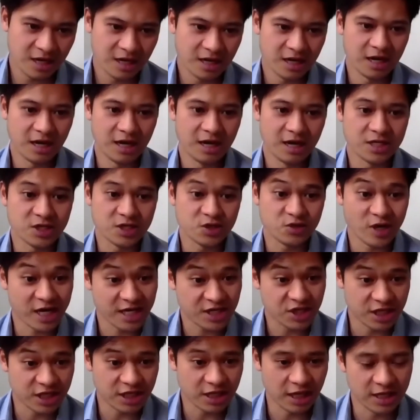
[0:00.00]

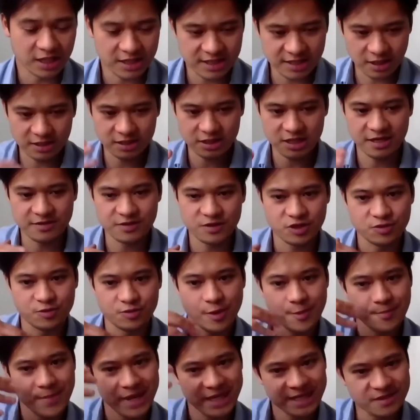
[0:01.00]
time series
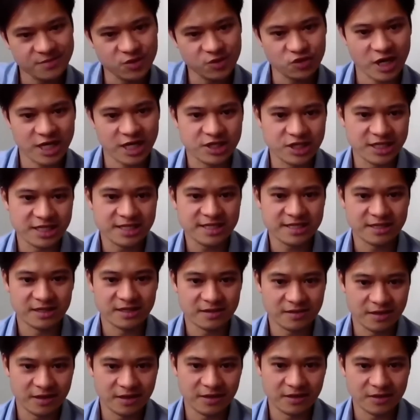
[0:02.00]
momentum strategies
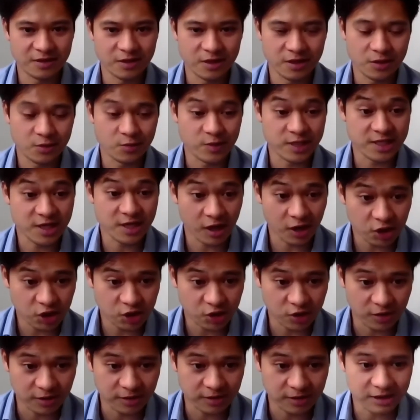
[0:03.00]
that we touched
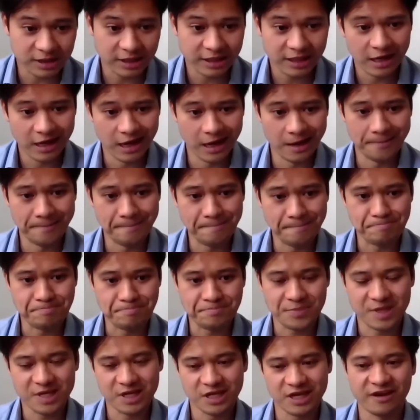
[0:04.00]
on
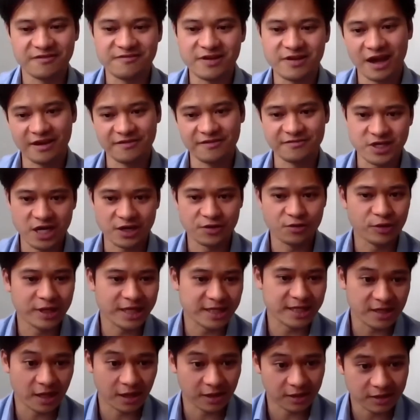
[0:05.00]
have generally
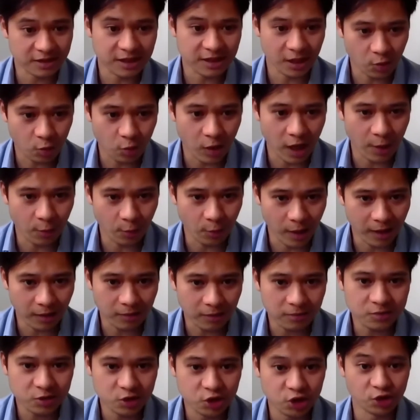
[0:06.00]
done quite
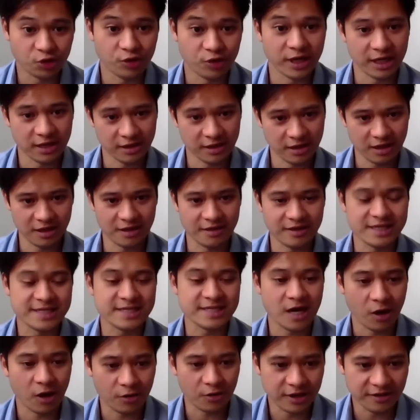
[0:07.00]
well during this
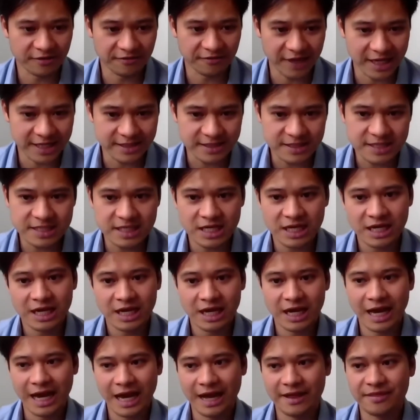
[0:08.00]
current event.
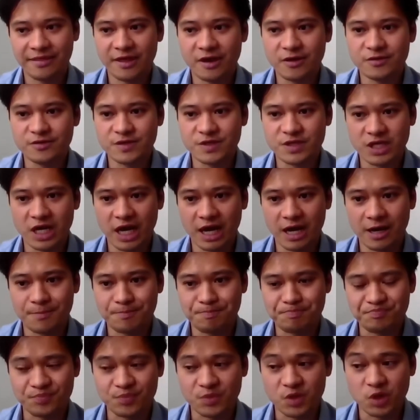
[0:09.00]
And those
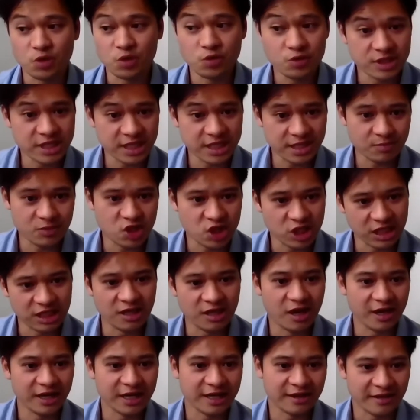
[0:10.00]
using machine
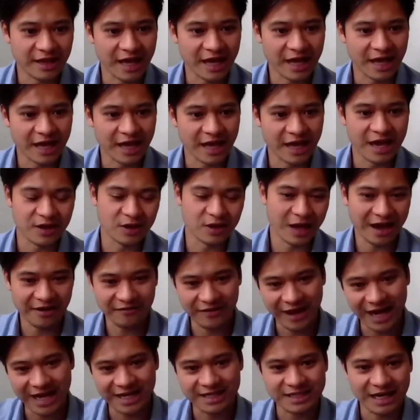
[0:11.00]
learning, they have
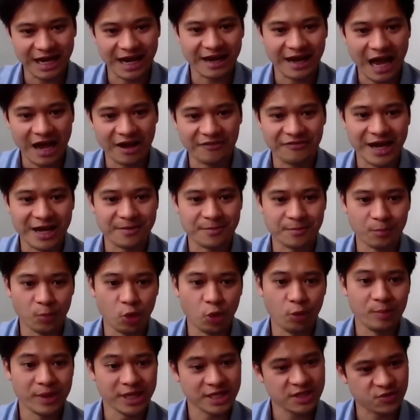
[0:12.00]
had more
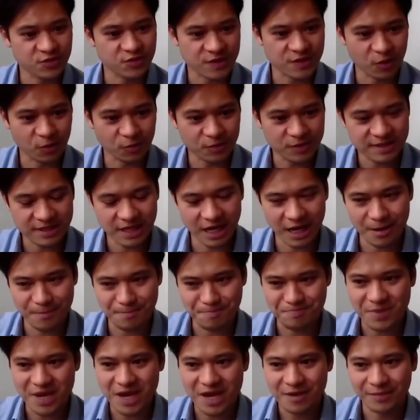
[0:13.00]
mixed results.
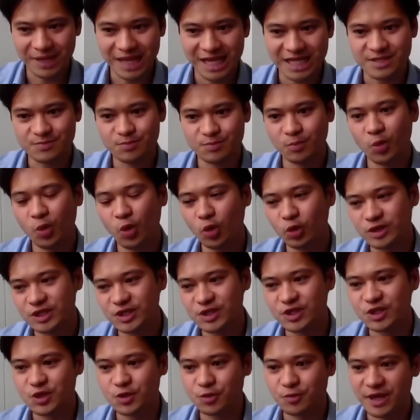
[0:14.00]
But that's more to
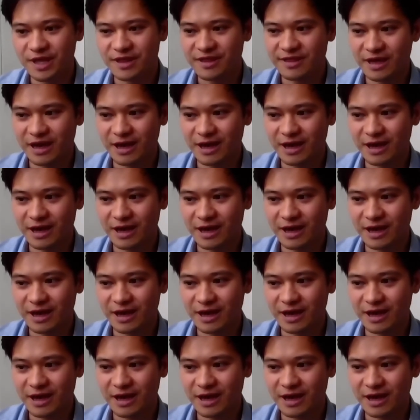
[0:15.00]
do with